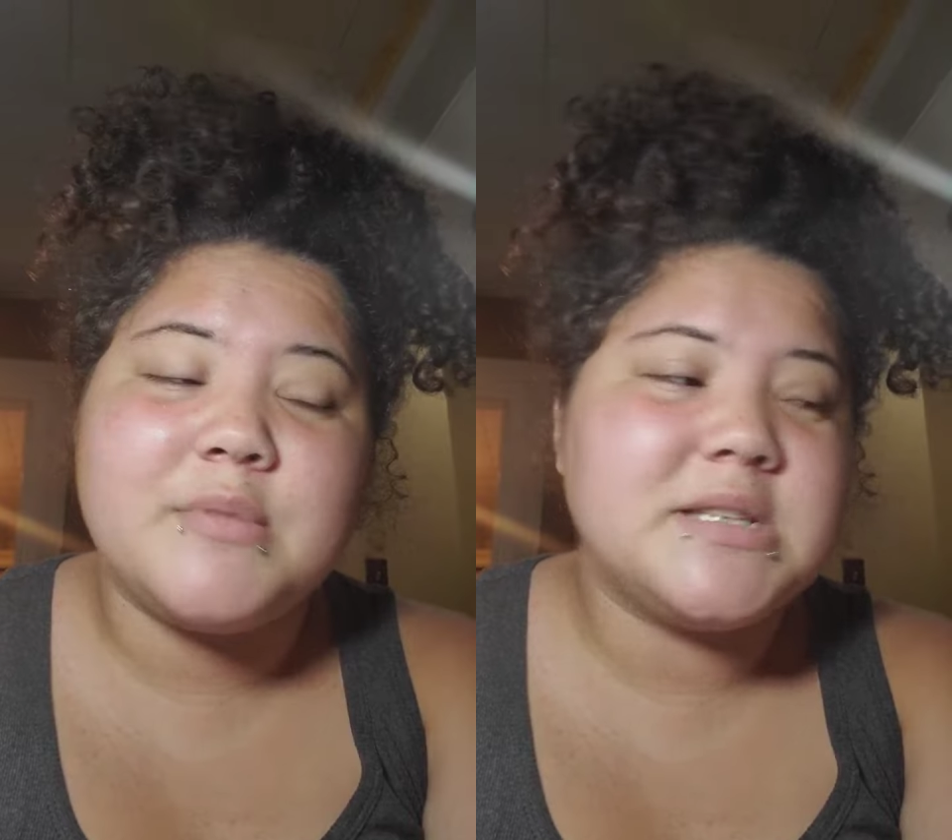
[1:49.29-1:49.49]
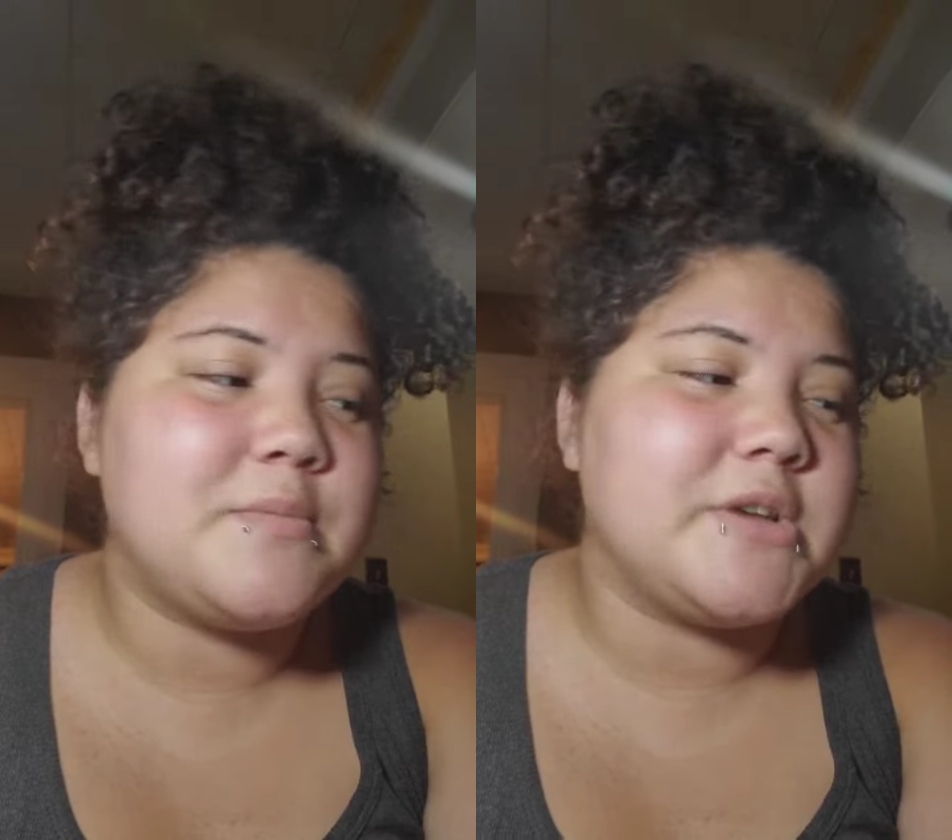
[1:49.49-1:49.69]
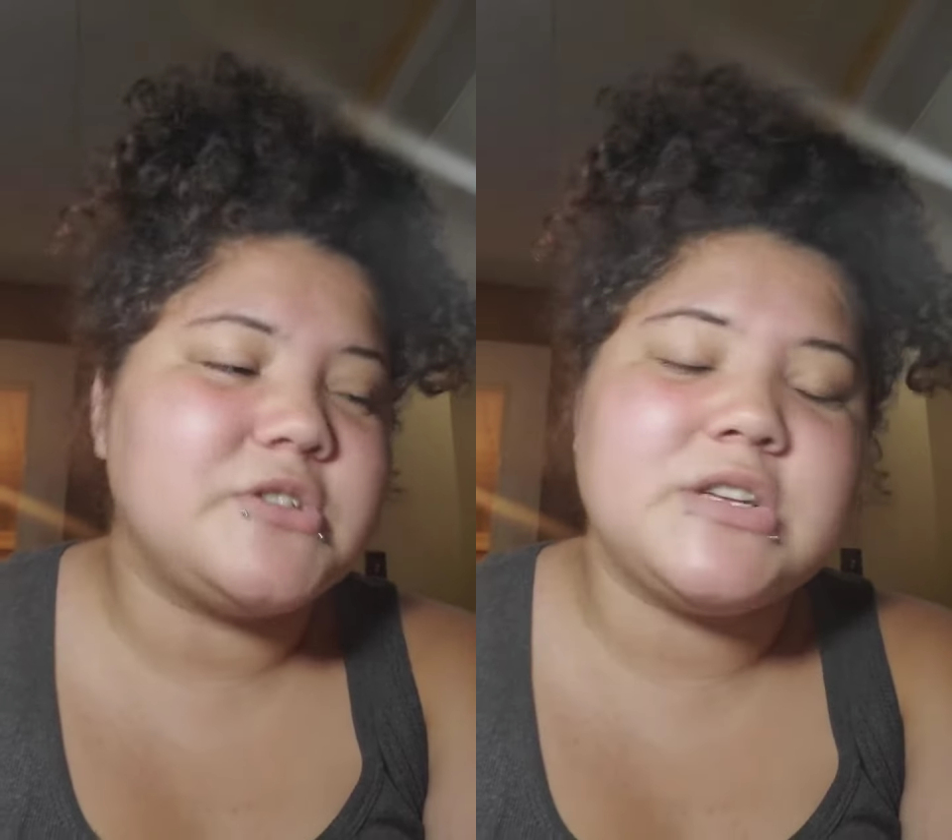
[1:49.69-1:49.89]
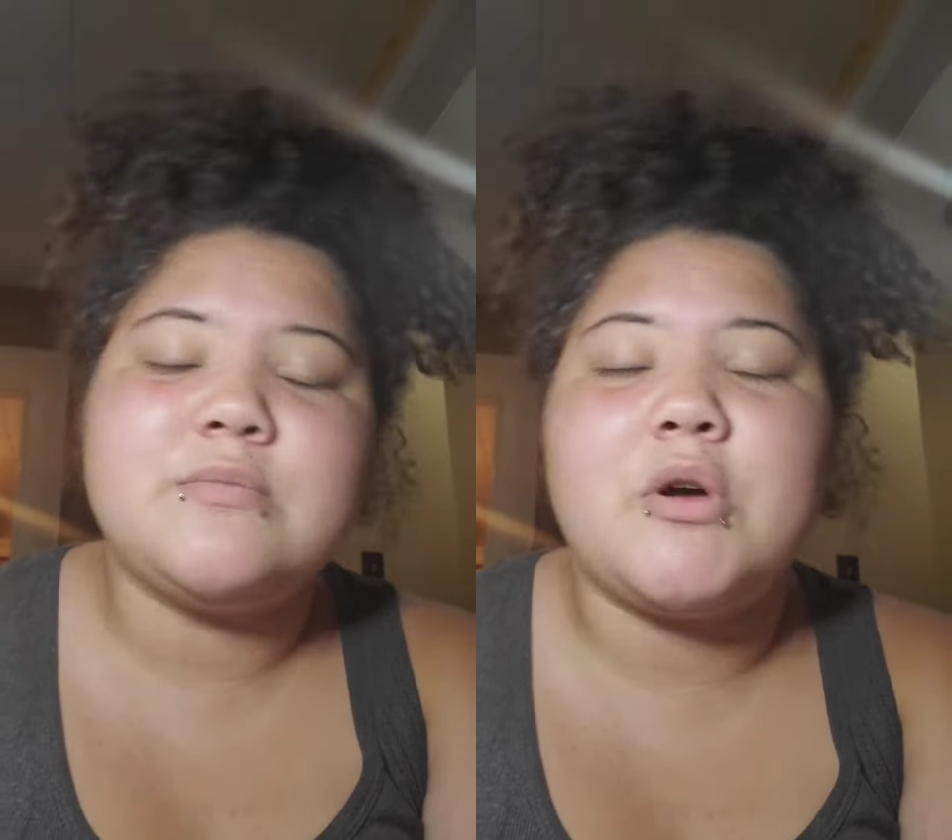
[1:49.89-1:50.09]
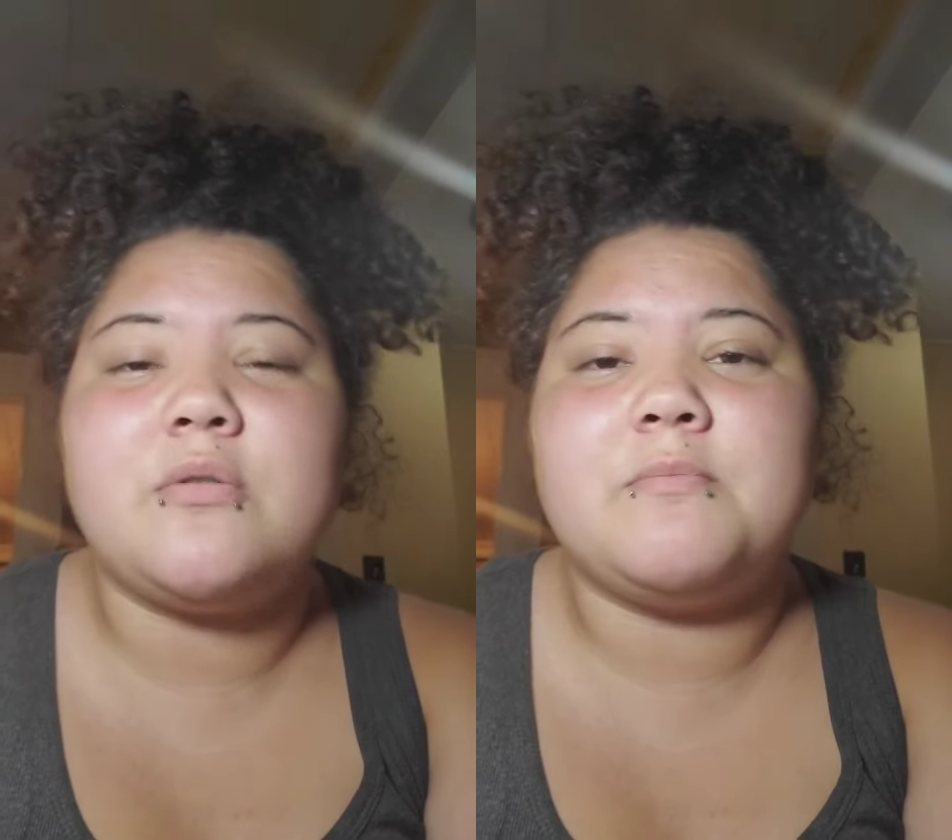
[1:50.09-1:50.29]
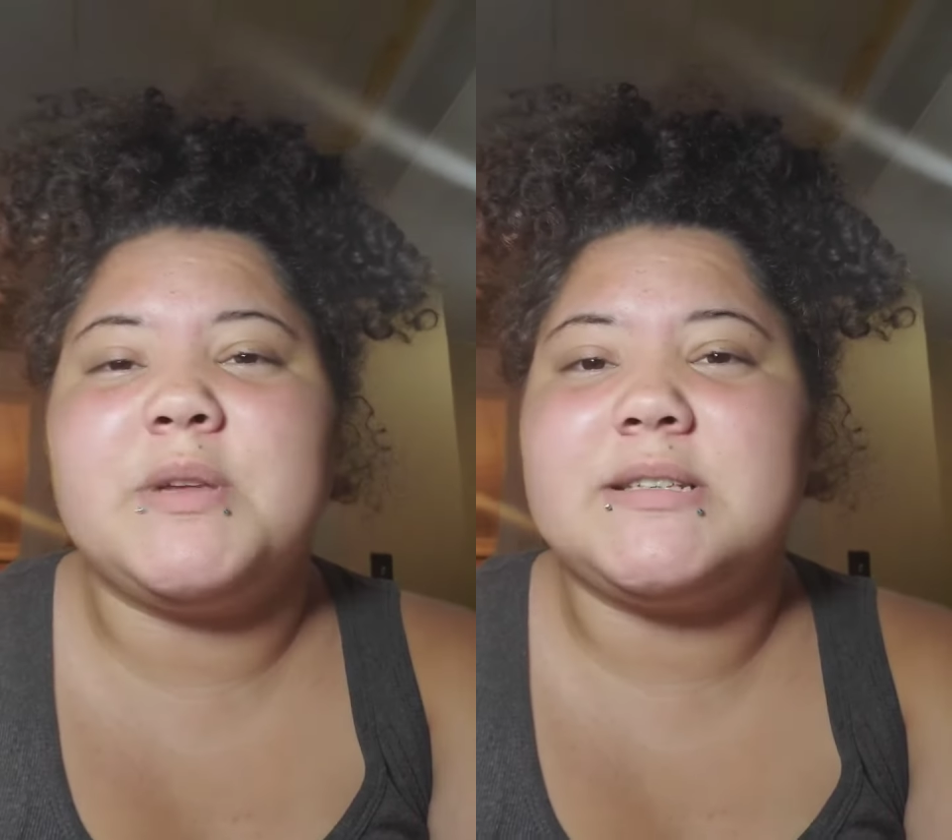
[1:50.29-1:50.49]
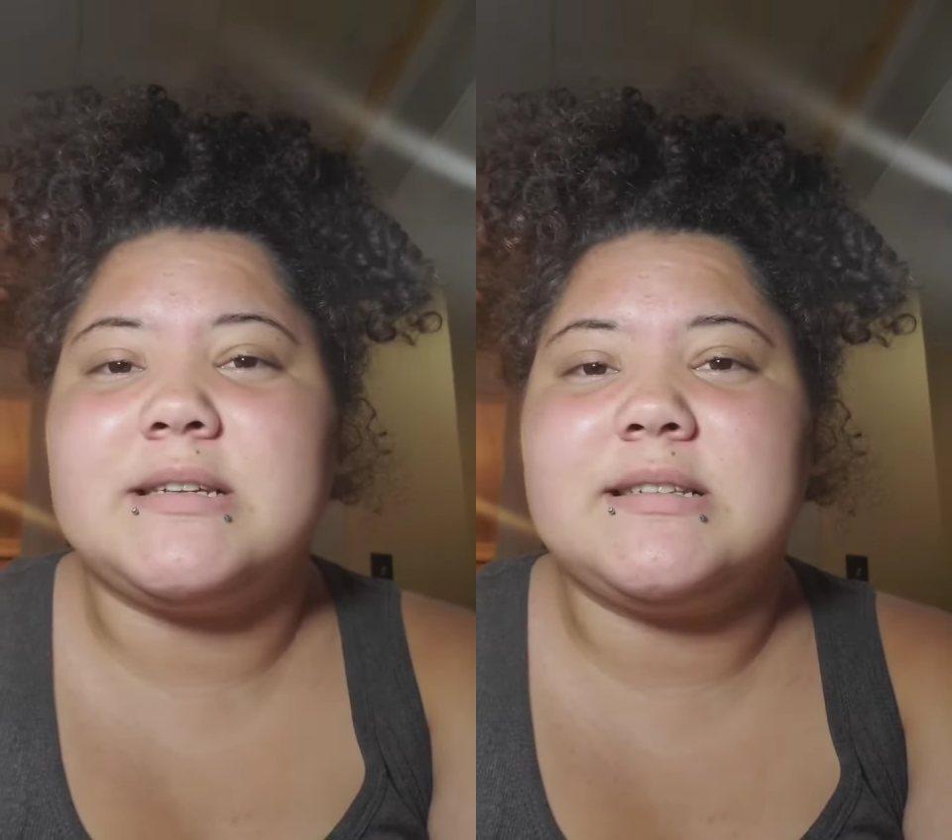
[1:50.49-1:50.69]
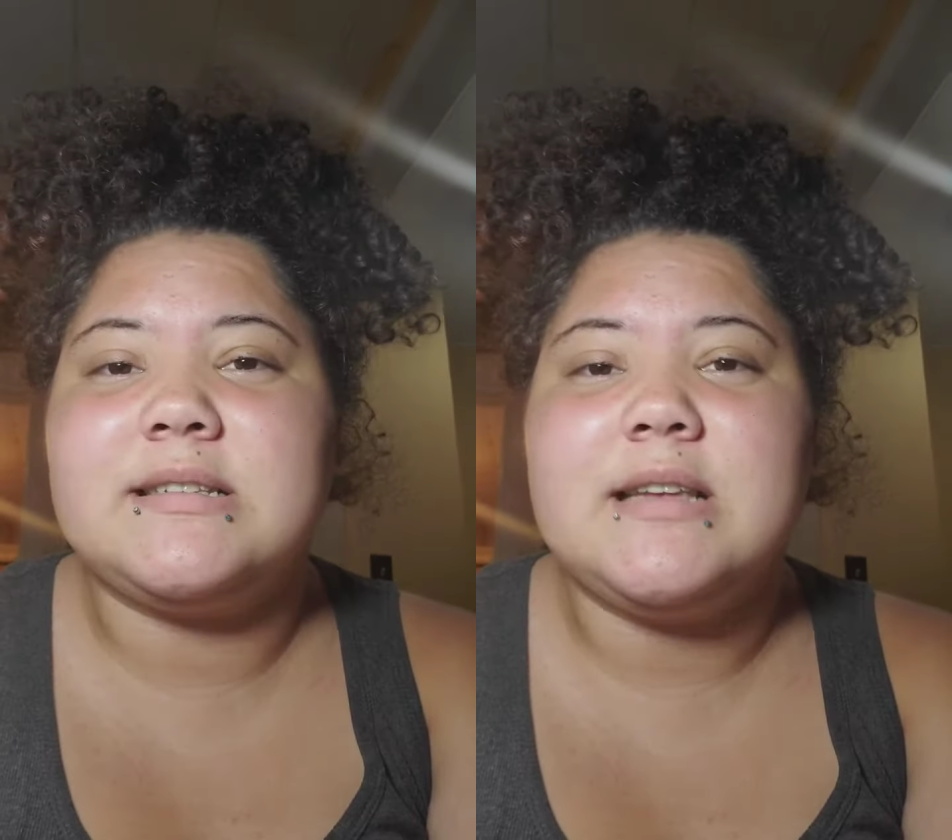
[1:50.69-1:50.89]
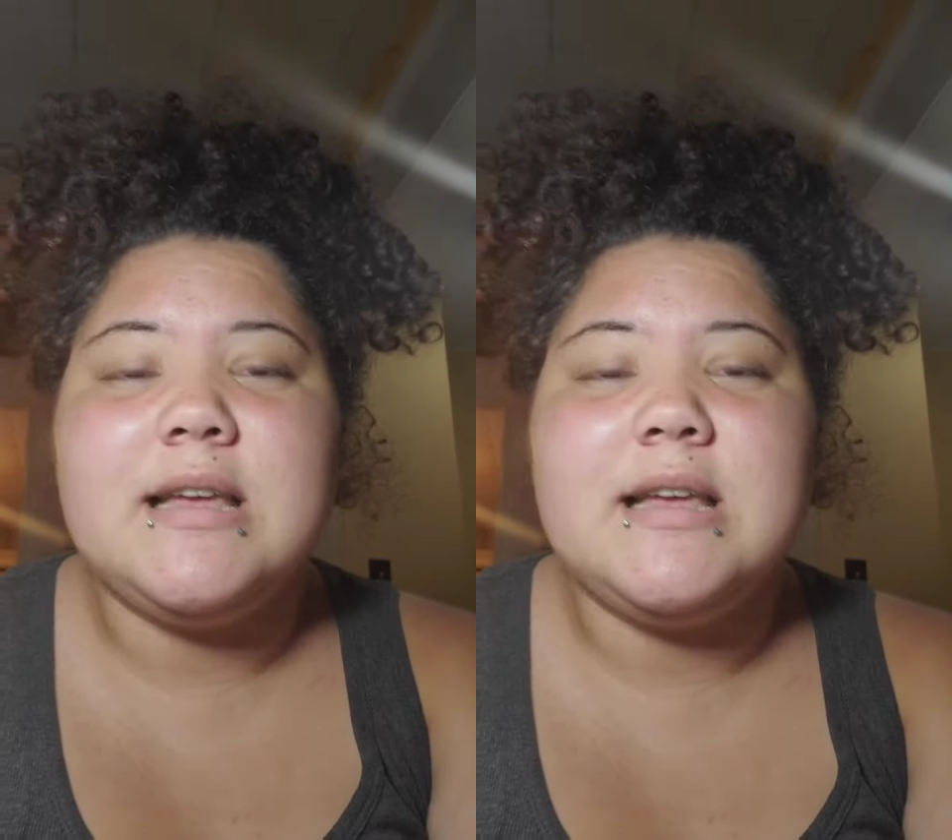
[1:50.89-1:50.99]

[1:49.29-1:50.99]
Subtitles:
especially small businesses